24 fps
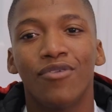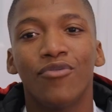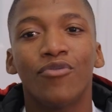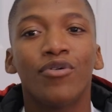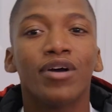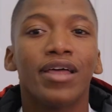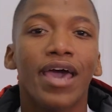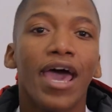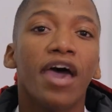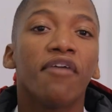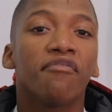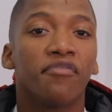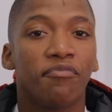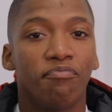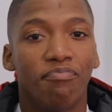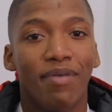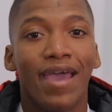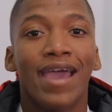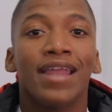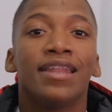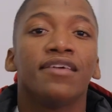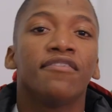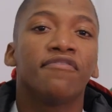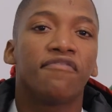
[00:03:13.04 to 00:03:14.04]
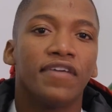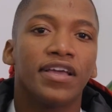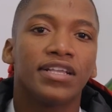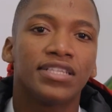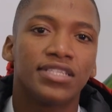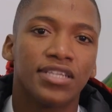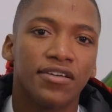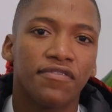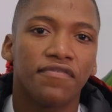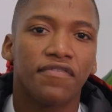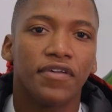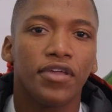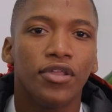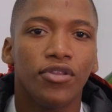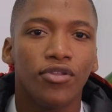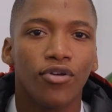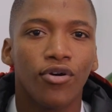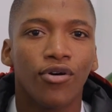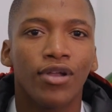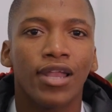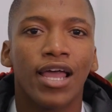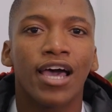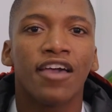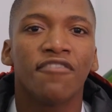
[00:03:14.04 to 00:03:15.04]
will have a bad effect in
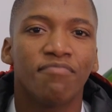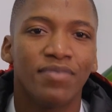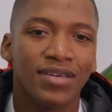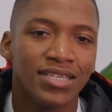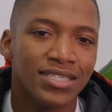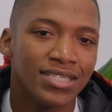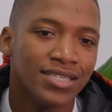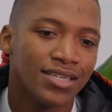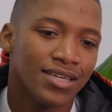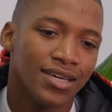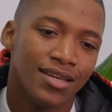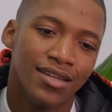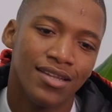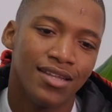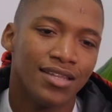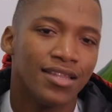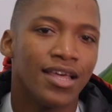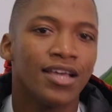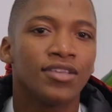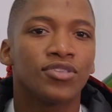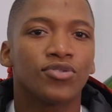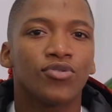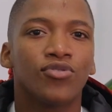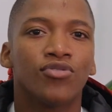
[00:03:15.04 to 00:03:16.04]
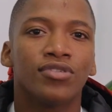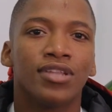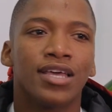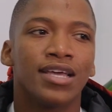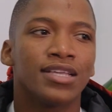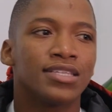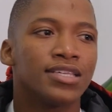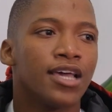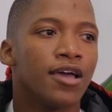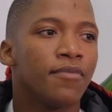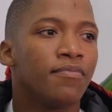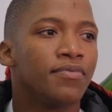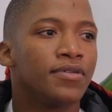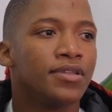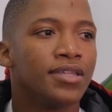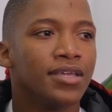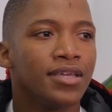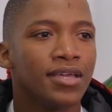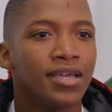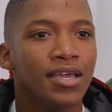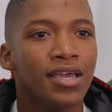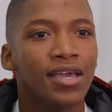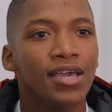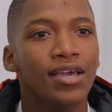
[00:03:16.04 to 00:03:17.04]
your life basically. That's all that's
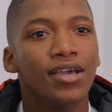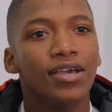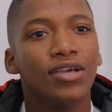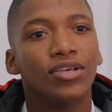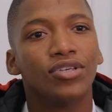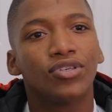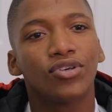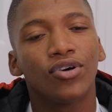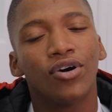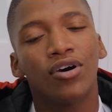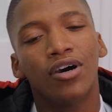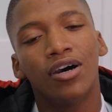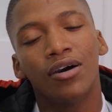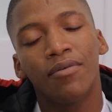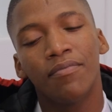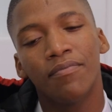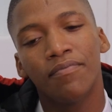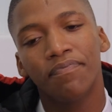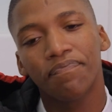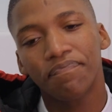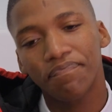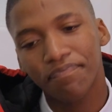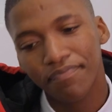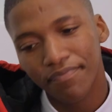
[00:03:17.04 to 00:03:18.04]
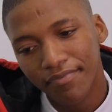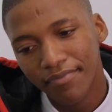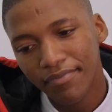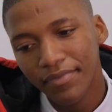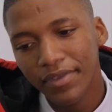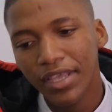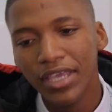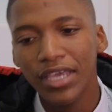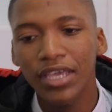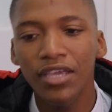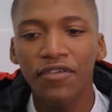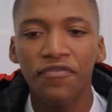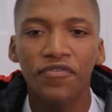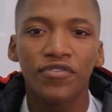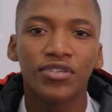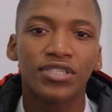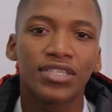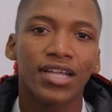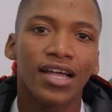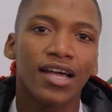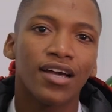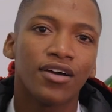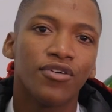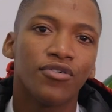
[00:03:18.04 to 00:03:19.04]
happening. So if you
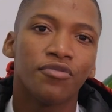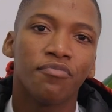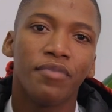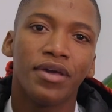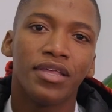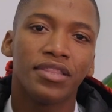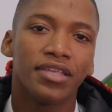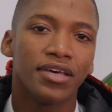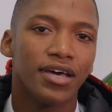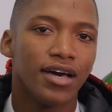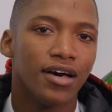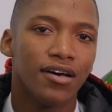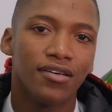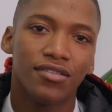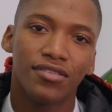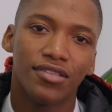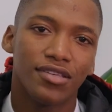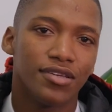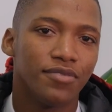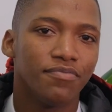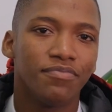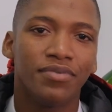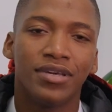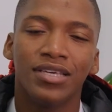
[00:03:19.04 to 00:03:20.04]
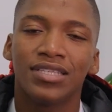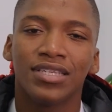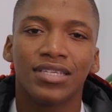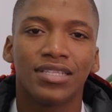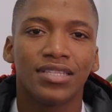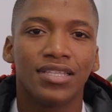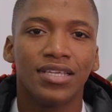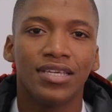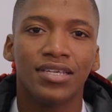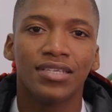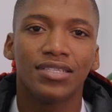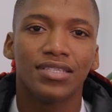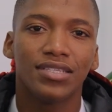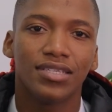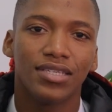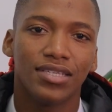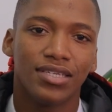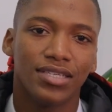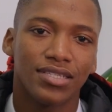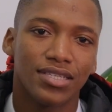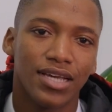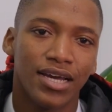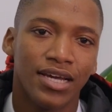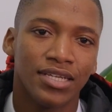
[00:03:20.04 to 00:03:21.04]
struggle with mental health, basic things
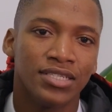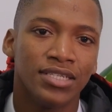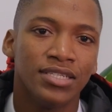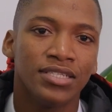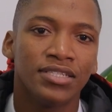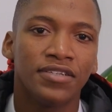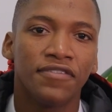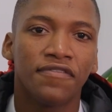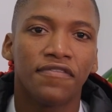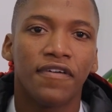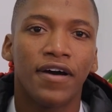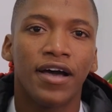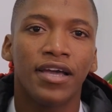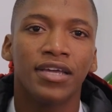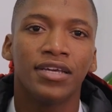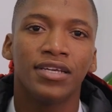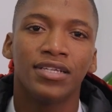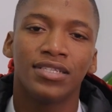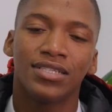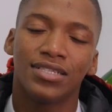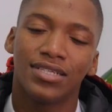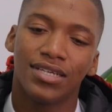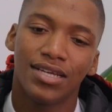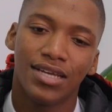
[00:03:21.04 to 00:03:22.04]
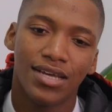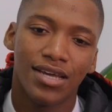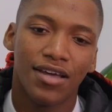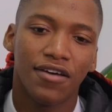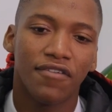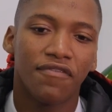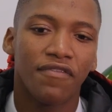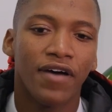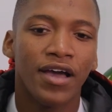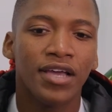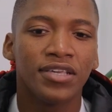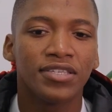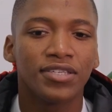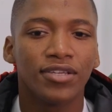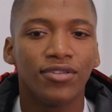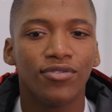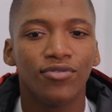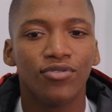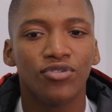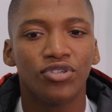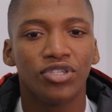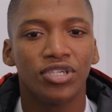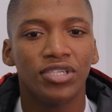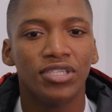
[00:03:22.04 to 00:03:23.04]
is identify it, find
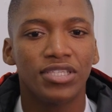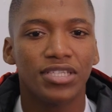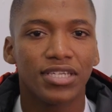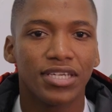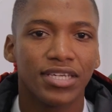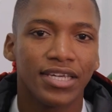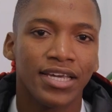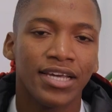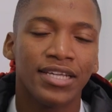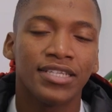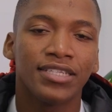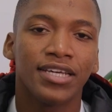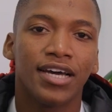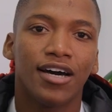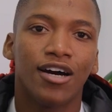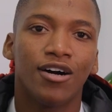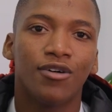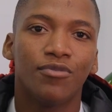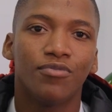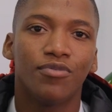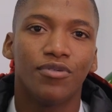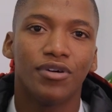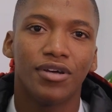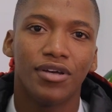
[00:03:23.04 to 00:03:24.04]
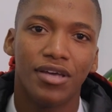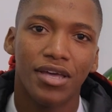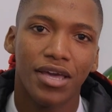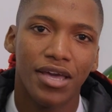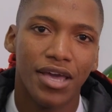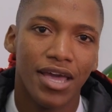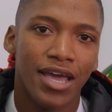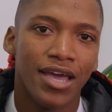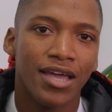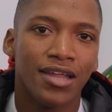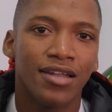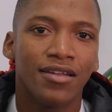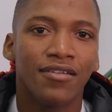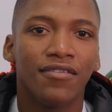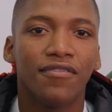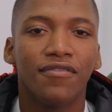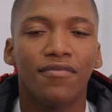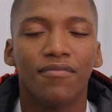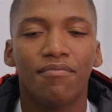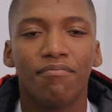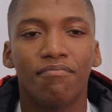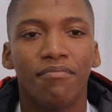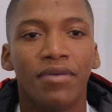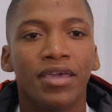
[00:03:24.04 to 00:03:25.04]
solutions, get help, and
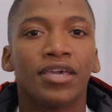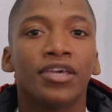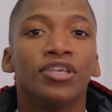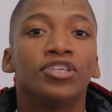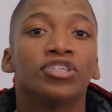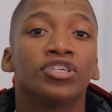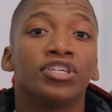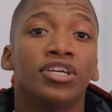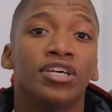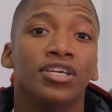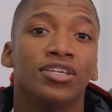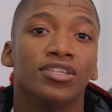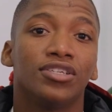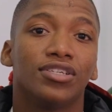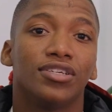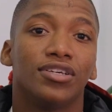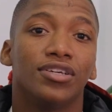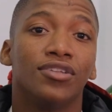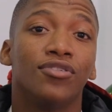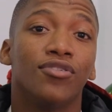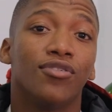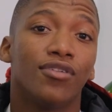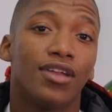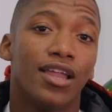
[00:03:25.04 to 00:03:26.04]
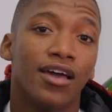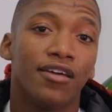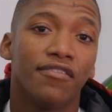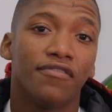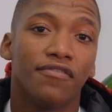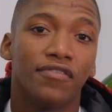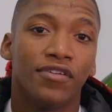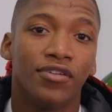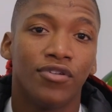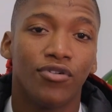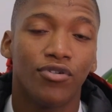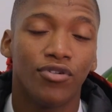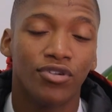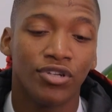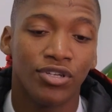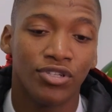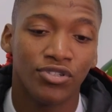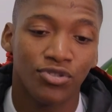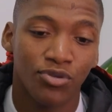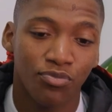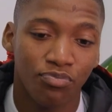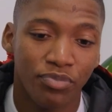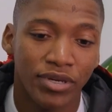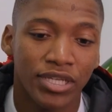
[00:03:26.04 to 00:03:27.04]
make a change in your life in order
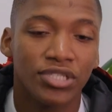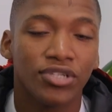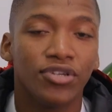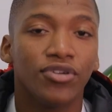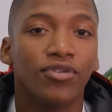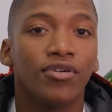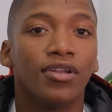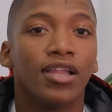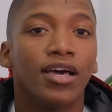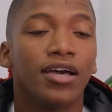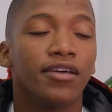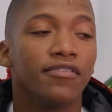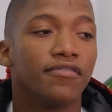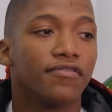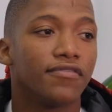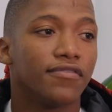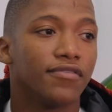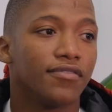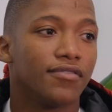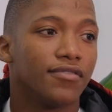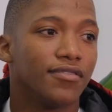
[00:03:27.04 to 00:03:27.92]
to better your life.